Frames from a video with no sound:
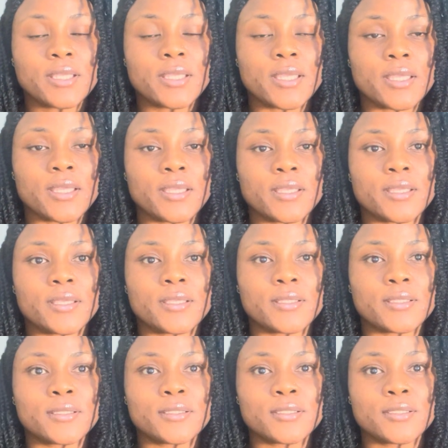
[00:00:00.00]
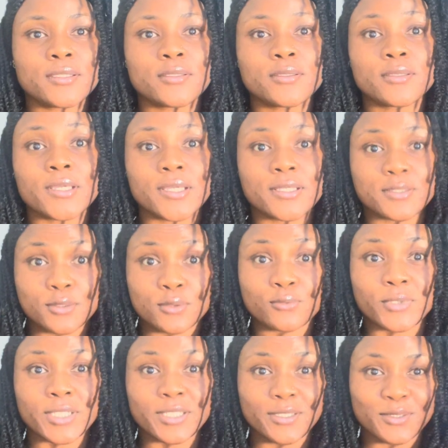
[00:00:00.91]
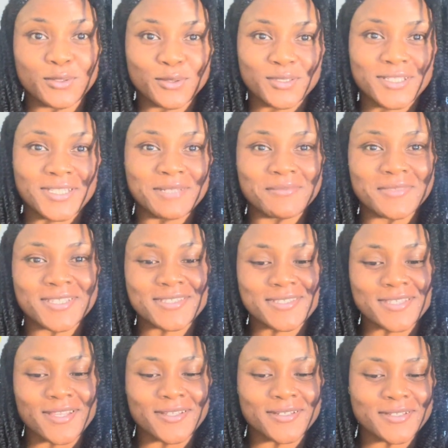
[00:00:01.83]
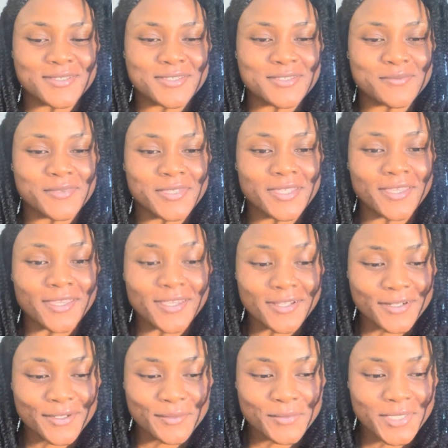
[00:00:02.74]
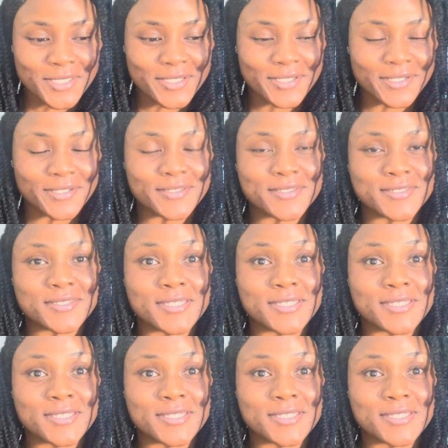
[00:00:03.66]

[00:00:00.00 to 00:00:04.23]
And you guys already know that I'm excited to be here because